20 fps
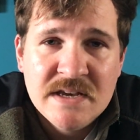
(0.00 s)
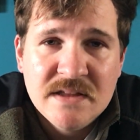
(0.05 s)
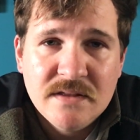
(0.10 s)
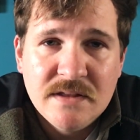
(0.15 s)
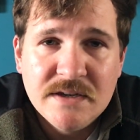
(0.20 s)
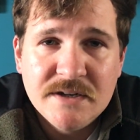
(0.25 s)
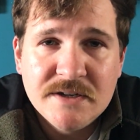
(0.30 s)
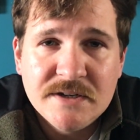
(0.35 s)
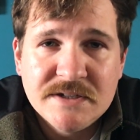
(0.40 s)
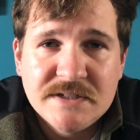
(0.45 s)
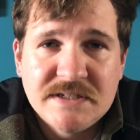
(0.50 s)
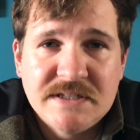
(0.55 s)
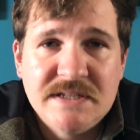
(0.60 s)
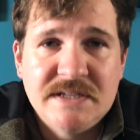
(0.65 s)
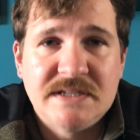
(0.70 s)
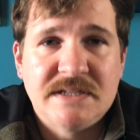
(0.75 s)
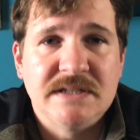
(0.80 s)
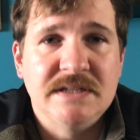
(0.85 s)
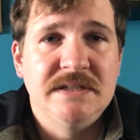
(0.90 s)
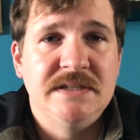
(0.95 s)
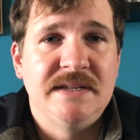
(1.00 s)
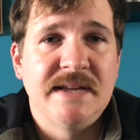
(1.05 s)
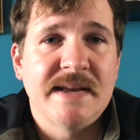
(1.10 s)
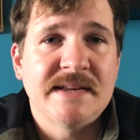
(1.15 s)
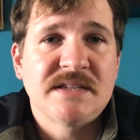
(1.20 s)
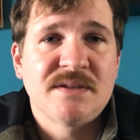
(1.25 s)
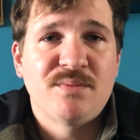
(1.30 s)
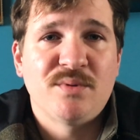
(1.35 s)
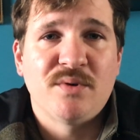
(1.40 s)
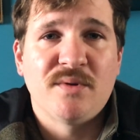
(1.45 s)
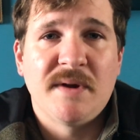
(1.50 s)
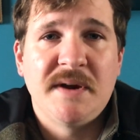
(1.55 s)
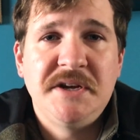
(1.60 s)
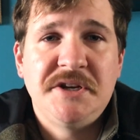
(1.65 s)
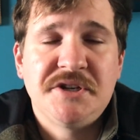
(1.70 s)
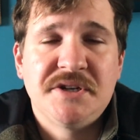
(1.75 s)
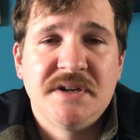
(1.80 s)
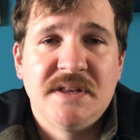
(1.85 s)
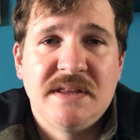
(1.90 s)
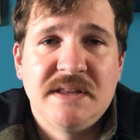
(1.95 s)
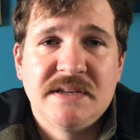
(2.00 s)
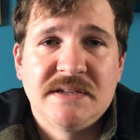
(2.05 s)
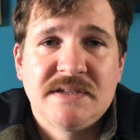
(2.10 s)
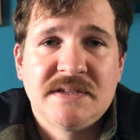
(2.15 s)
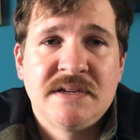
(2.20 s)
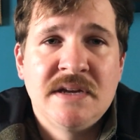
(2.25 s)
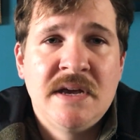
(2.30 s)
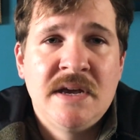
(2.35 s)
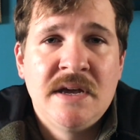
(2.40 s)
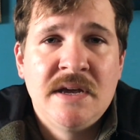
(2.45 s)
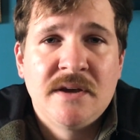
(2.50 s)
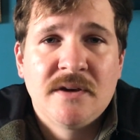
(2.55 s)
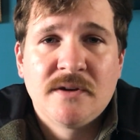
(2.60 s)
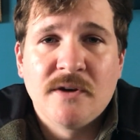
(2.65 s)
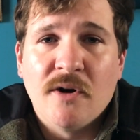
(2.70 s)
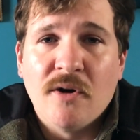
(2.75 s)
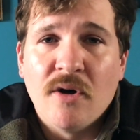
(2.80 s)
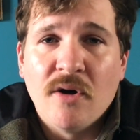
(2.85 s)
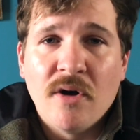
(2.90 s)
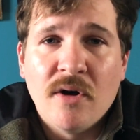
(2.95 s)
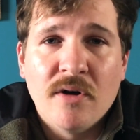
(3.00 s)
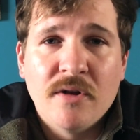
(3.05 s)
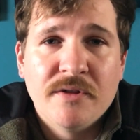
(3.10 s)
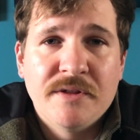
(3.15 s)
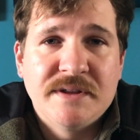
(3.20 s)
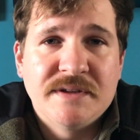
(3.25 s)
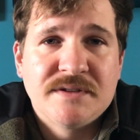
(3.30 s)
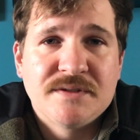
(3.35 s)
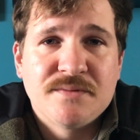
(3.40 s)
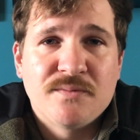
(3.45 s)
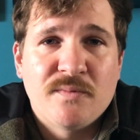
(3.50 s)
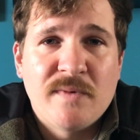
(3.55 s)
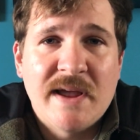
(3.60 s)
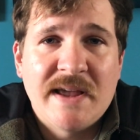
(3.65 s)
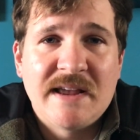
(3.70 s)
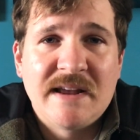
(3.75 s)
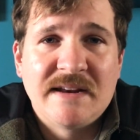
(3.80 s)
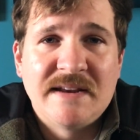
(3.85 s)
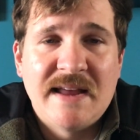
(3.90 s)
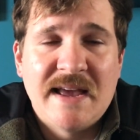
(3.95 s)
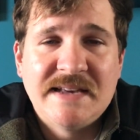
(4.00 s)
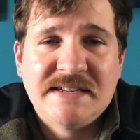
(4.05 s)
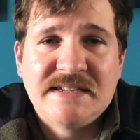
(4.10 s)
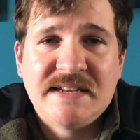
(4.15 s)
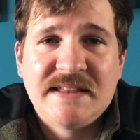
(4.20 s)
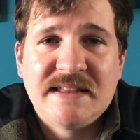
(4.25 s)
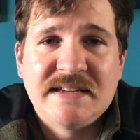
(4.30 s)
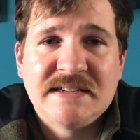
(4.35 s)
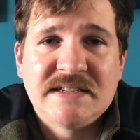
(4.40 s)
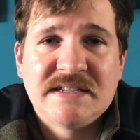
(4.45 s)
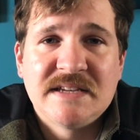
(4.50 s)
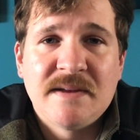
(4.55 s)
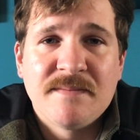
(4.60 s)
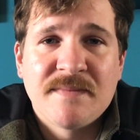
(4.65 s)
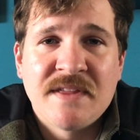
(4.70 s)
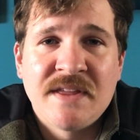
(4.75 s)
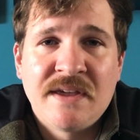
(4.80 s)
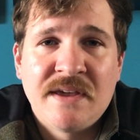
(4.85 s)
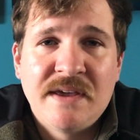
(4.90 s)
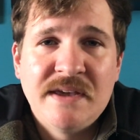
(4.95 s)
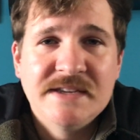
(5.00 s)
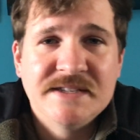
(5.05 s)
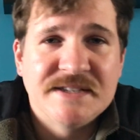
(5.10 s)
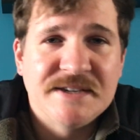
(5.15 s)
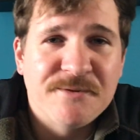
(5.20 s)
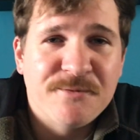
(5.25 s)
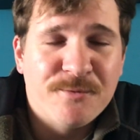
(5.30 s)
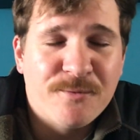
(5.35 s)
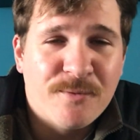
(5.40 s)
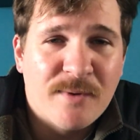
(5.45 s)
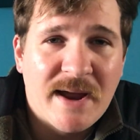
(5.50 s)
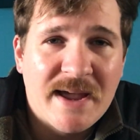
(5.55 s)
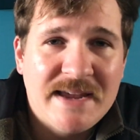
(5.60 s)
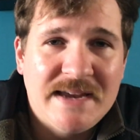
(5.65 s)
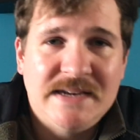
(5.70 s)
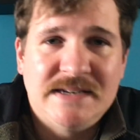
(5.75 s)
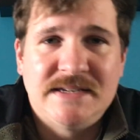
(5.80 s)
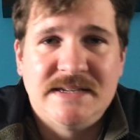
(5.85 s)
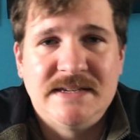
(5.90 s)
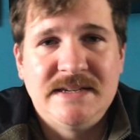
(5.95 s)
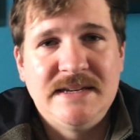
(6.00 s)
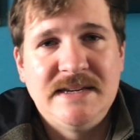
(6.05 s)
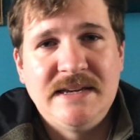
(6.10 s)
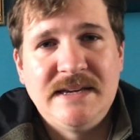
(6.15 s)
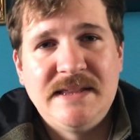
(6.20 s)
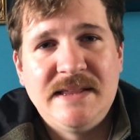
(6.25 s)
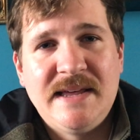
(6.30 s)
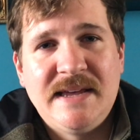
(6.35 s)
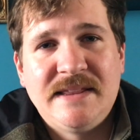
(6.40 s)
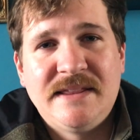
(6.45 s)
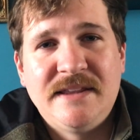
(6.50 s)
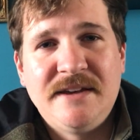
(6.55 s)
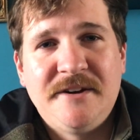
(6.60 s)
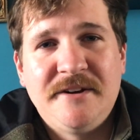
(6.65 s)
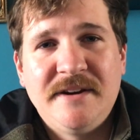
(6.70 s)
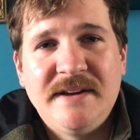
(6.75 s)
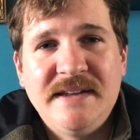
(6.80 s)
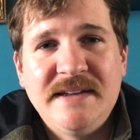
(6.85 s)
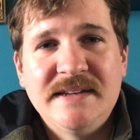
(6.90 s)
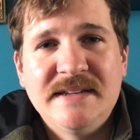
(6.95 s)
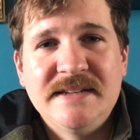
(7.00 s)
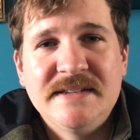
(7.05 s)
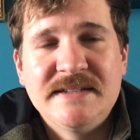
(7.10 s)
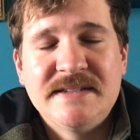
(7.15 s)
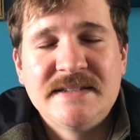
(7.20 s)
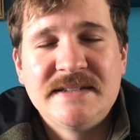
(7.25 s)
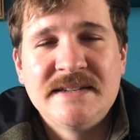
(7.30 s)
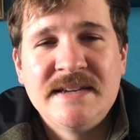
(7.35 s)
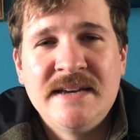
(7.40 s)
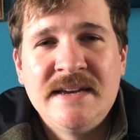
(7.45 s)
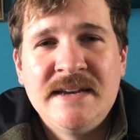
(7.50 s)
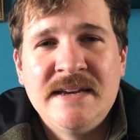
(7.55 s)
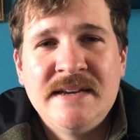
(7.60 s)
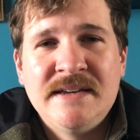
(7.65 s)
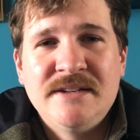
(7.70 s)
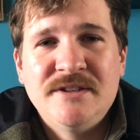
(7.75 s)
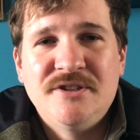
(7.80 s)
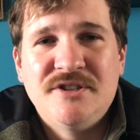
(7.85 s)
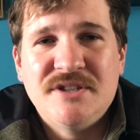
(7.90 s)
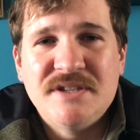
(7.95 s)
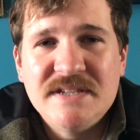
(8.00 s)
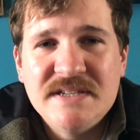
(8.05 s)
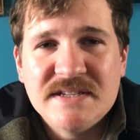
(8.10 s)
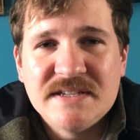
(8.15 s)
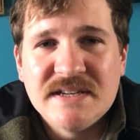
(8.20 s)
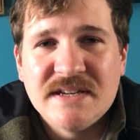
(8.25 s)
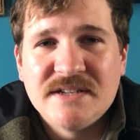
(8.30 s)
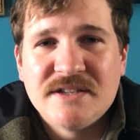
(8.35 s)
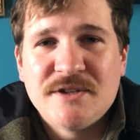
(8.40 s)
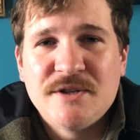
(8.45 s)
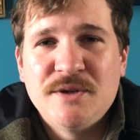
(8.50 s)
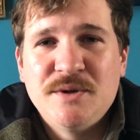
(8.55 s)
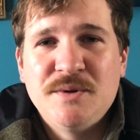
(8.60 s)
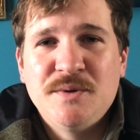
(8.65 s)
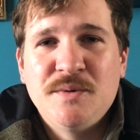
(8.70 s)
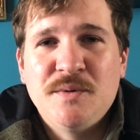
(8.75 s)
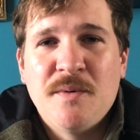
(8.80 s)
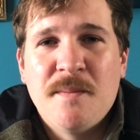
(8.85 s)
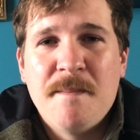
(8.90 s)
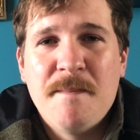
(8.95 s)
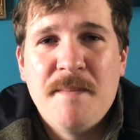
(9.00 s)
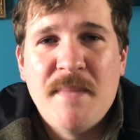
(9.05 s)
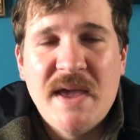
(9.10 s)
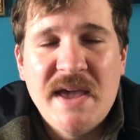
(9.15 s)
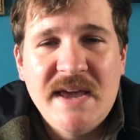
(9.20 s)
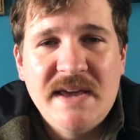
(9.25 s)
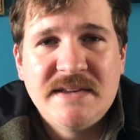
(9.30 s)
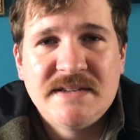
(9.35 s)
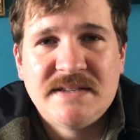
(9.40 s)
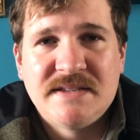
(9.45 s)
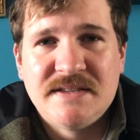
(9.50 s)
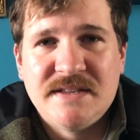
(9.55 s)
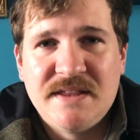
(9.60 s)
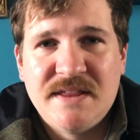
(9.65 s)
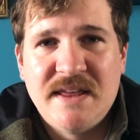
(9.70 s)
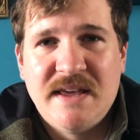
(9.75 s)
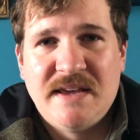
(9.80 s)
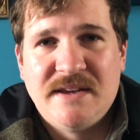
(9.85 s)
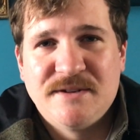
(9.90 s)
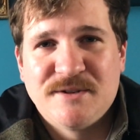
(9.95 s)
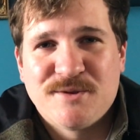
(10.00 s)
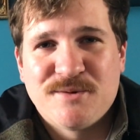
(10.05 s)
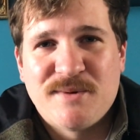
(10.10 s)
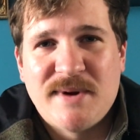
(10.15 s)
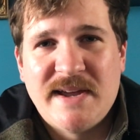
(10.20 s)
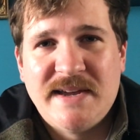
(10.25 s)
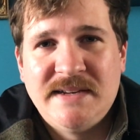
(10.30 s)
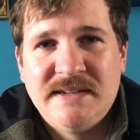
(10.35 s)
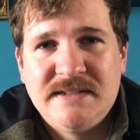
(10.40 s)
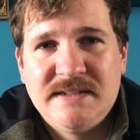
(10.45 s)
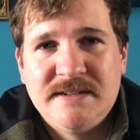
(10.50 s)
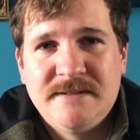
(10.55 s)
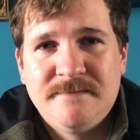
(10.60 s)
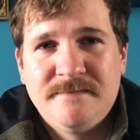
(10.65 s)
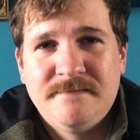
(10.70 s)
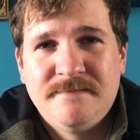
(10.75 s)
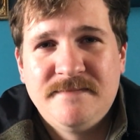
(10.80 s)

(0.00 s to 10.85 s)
There's this desperation, this call, this recognizing that something isn't right and that there is Jesus who makes things right.